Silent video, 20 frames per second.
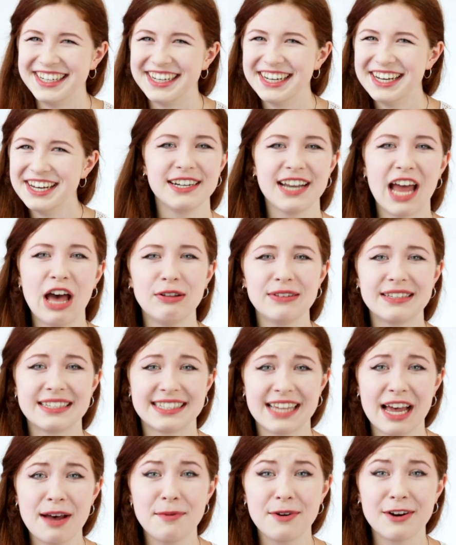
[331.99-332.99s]
Right now it's
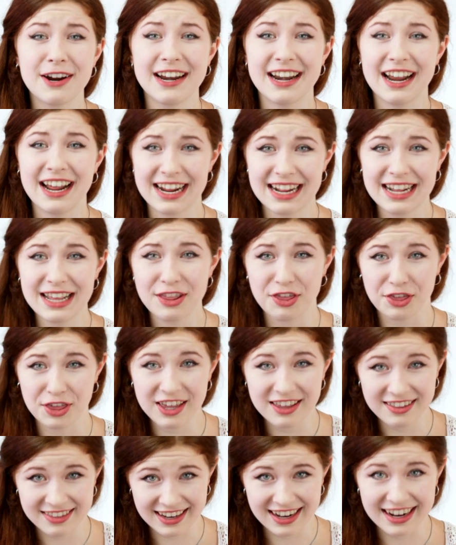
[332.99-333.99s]
summer and I
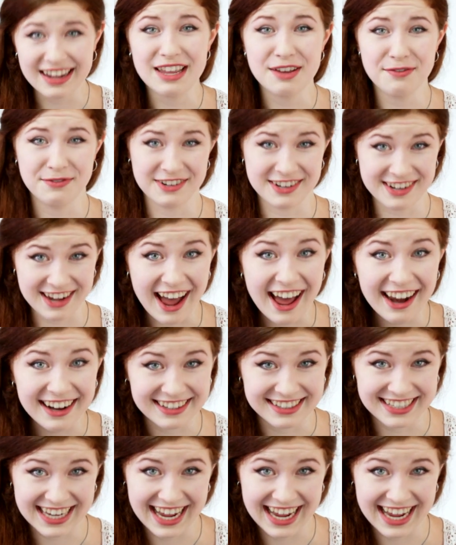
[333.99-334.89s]
think that I even got a